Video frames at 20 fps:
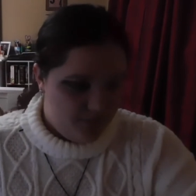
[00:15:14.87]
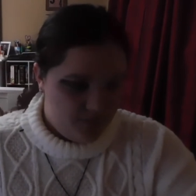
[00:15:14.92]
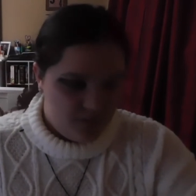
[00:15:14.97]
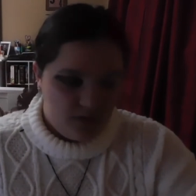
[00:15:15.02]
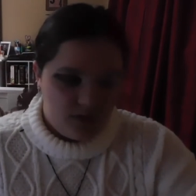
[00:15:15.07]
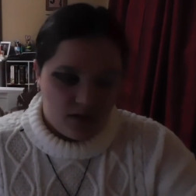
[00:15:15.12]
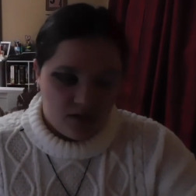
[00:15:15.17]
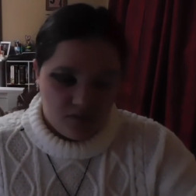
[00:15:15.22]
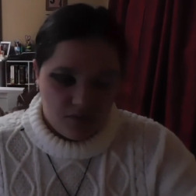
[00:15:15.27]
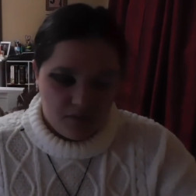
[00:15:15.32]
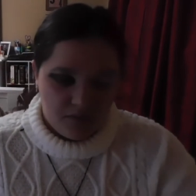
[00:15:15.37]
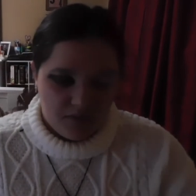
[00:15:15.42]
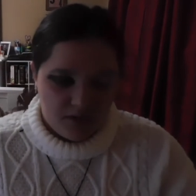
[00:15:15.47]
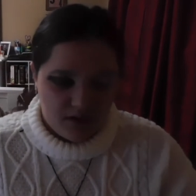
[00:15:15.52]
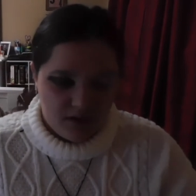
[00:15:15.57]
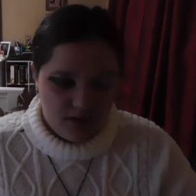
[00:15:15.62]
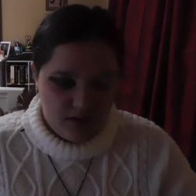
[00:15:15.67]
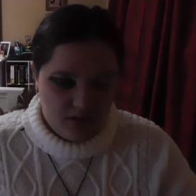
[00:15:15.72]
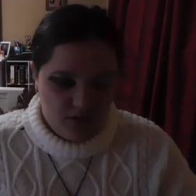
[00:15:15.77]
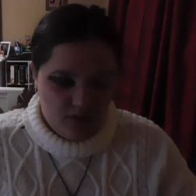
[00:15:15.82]
that's what we're going
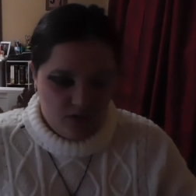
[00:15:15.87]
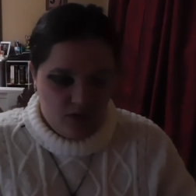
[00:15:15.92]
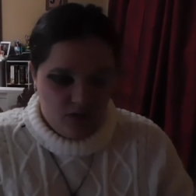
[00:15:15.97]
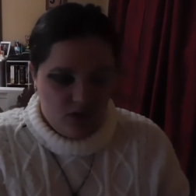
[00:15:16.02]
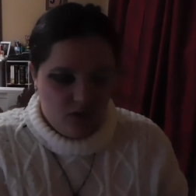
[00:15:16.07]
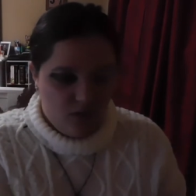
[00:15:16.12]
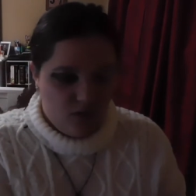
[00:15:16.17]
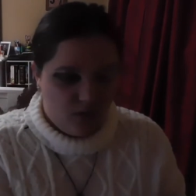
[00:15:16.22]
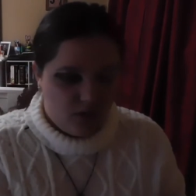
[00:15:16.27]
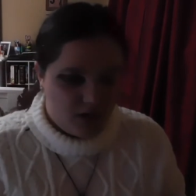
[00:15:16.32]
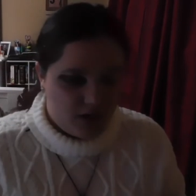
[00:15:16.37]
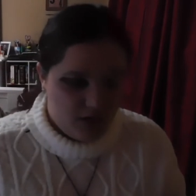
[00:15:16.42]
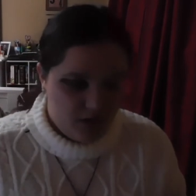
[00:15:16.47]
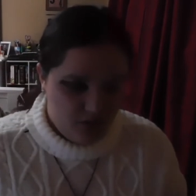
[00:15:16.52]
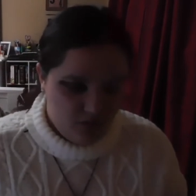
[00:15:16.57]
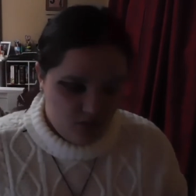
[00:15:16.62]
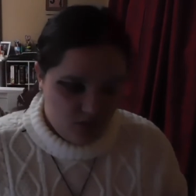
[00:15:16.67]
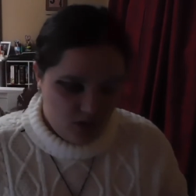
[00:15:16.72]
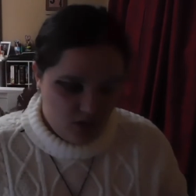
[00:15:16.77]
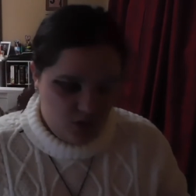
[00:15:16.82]
to do. We're going to
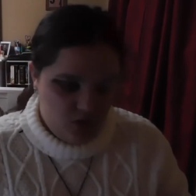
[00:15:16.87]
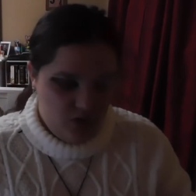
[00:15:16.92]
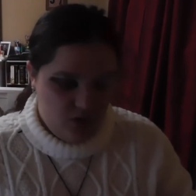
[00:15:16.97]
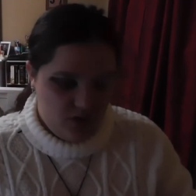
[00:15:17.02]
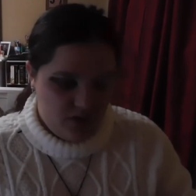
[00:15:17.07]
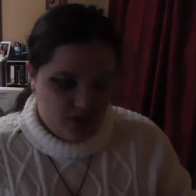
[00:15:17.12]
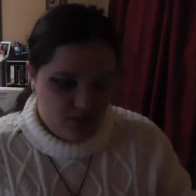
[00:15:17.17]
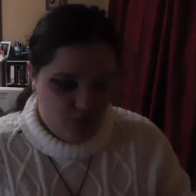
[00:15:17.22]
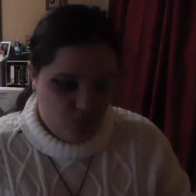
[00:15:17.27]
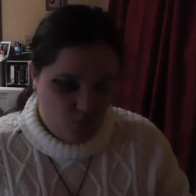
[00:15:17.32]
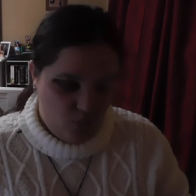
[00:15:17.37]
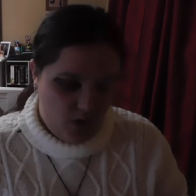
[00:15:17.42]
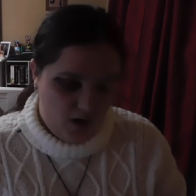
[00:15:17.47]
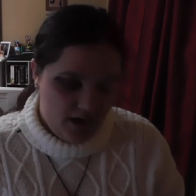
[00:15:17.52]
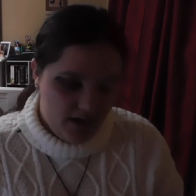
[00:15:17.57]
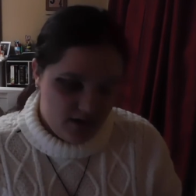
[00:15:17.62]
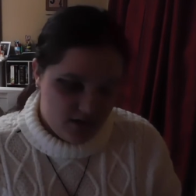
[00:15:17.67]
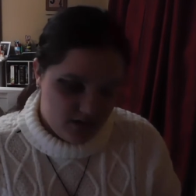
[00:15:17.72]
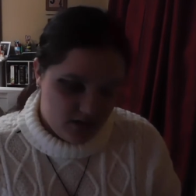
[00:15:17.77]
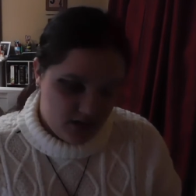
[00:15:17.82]
do some
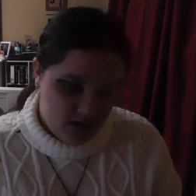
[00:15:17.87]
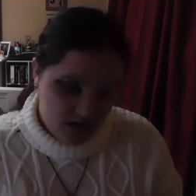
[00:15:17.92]
white,